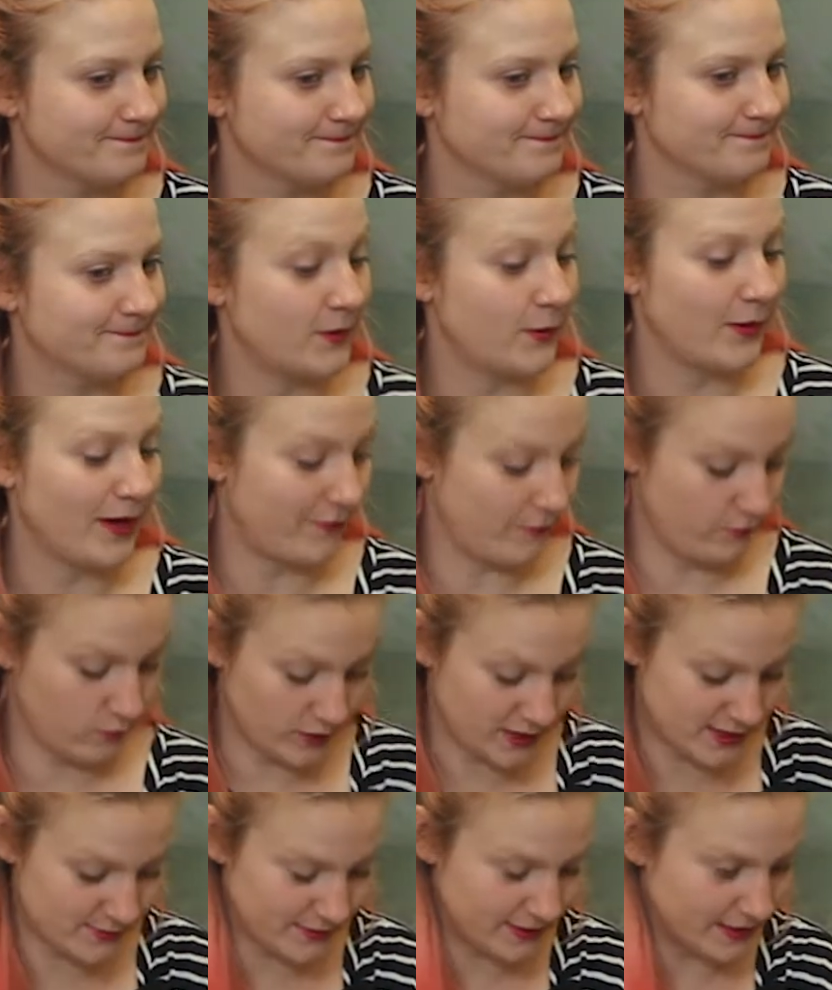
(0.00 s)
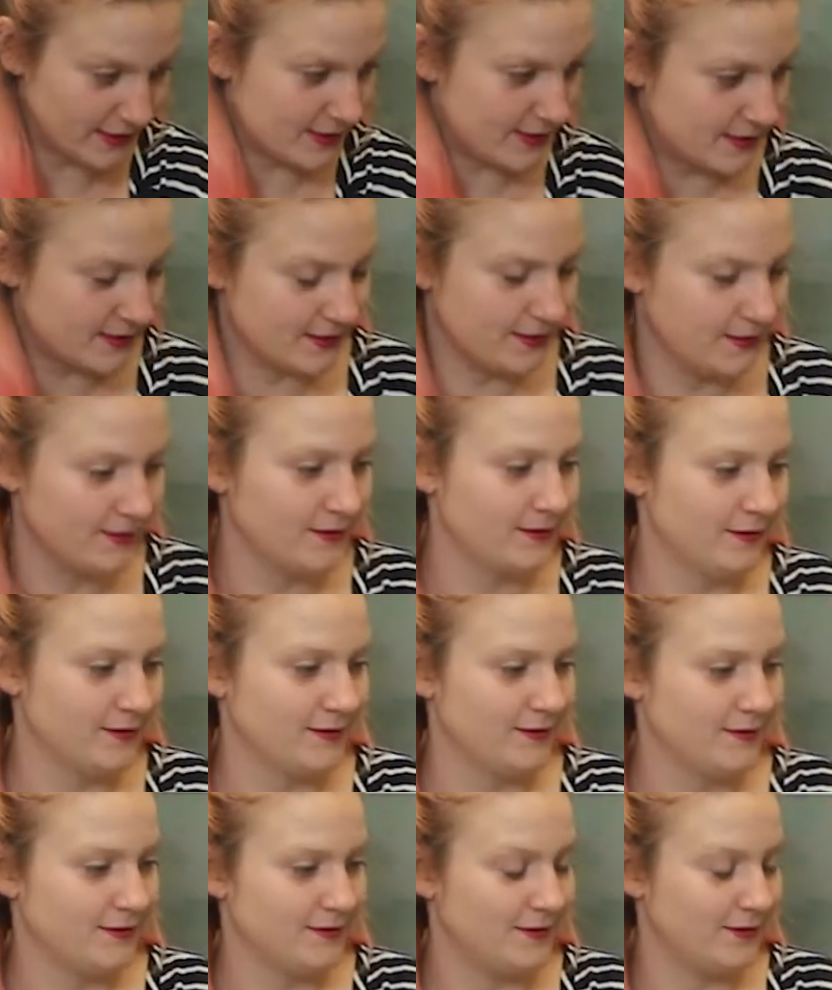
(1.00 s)
No, I haven't. Where's my list?
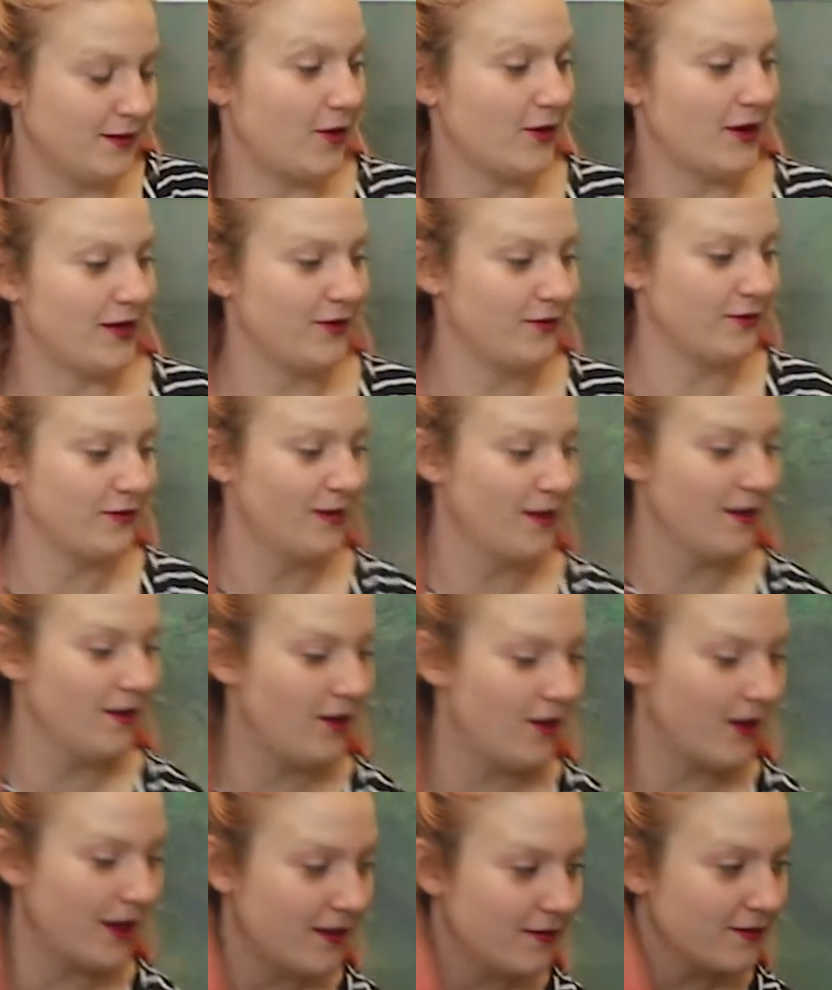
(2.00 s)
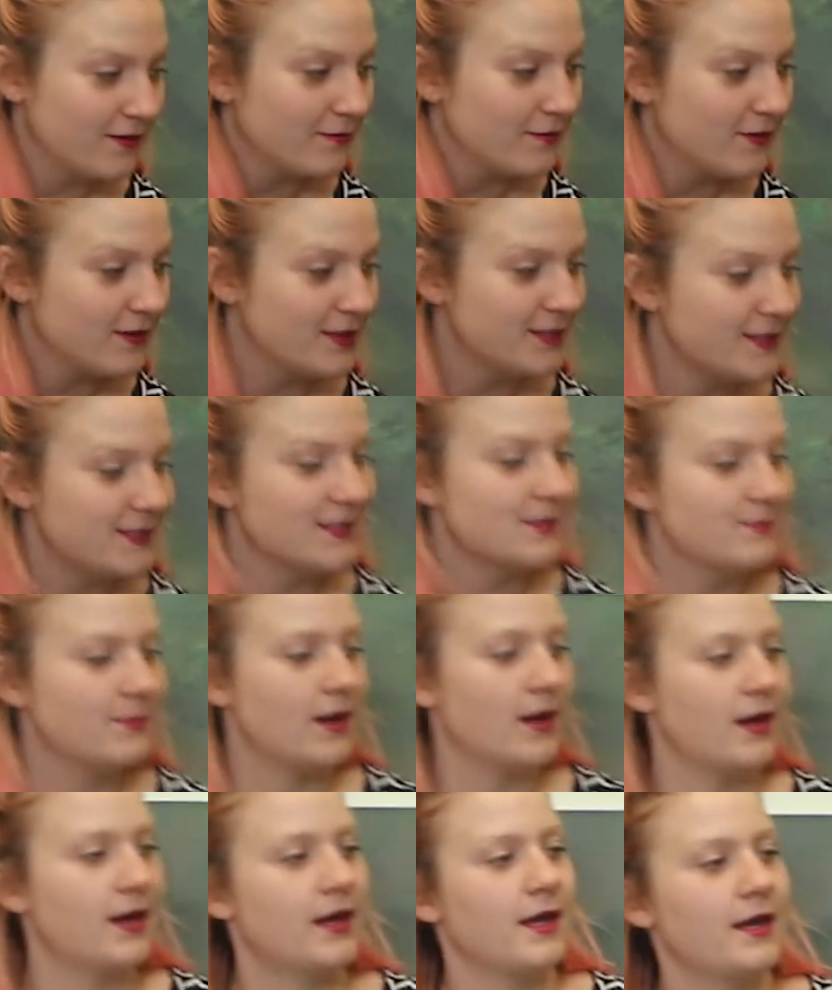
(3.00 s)
Okay, no. Okay, this is
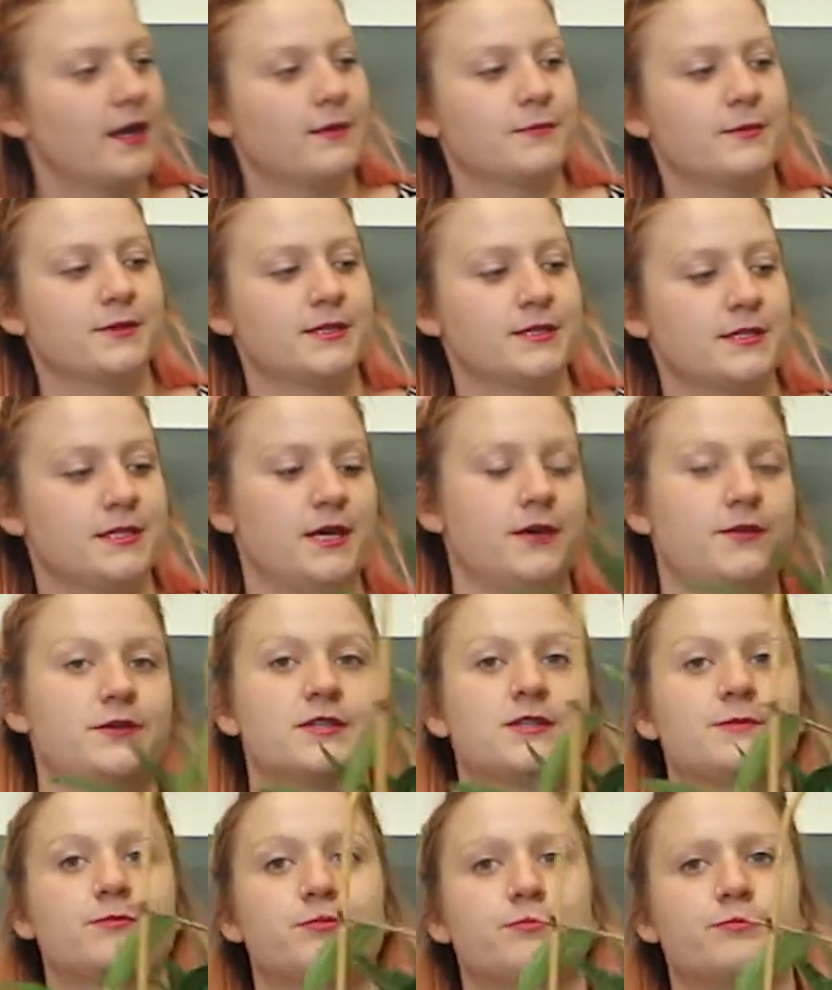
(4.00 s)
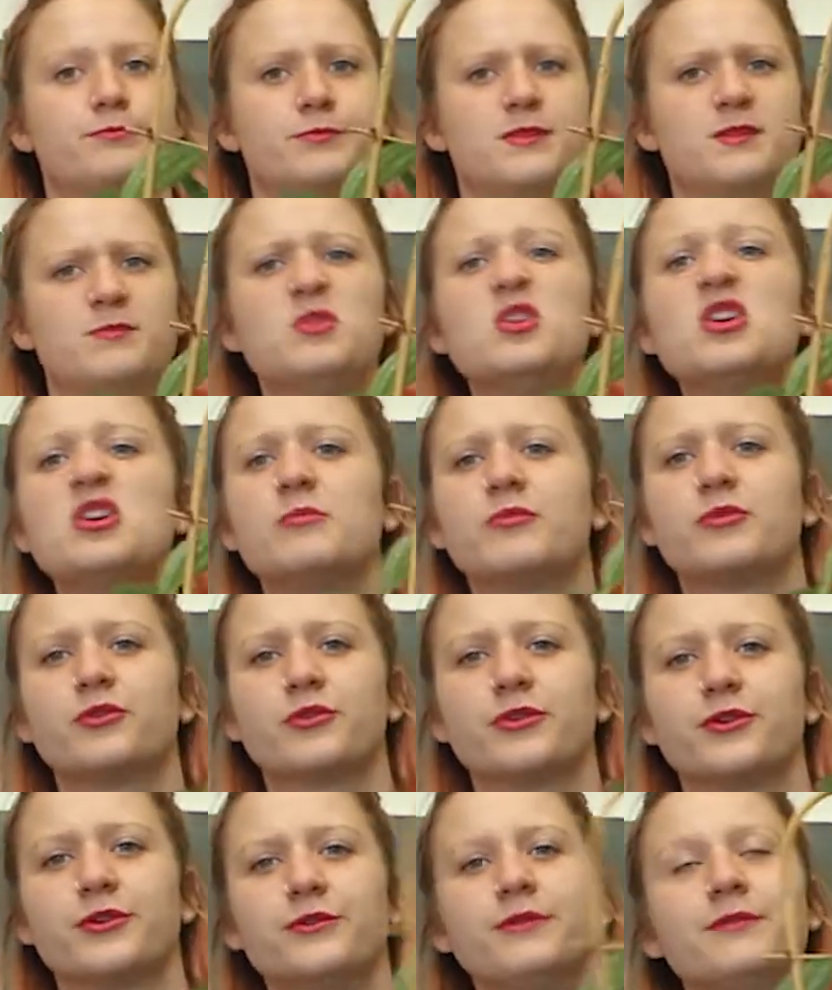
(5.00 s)
my Monstera
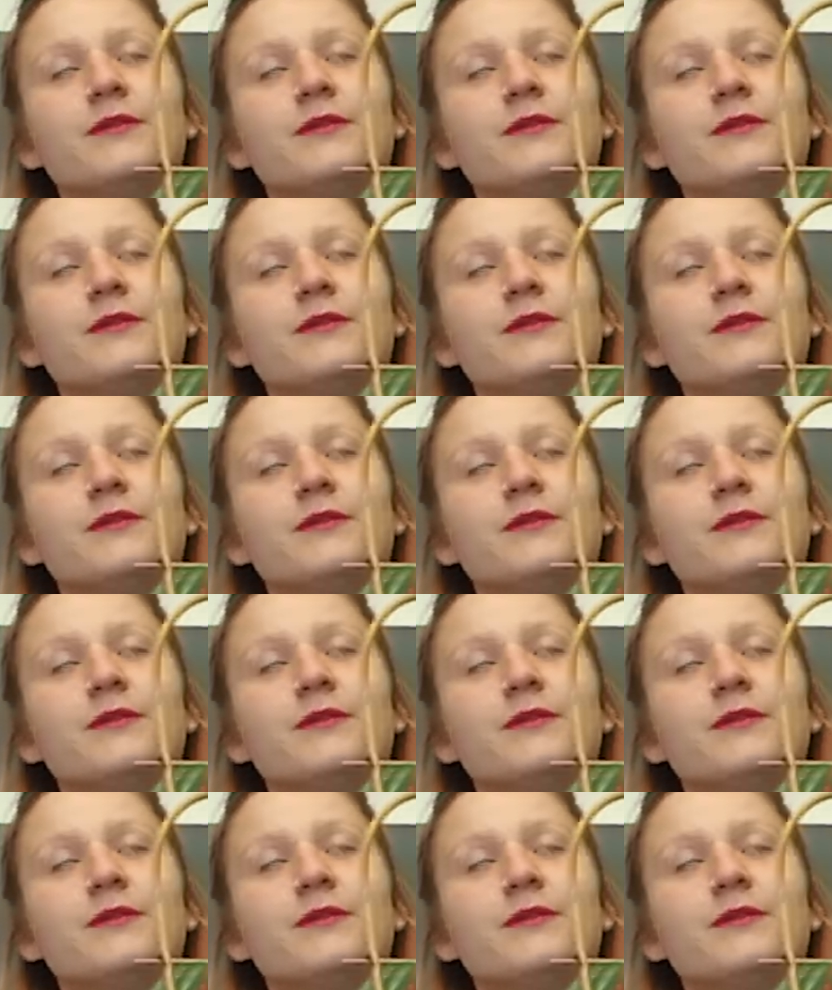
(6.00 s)
Peru.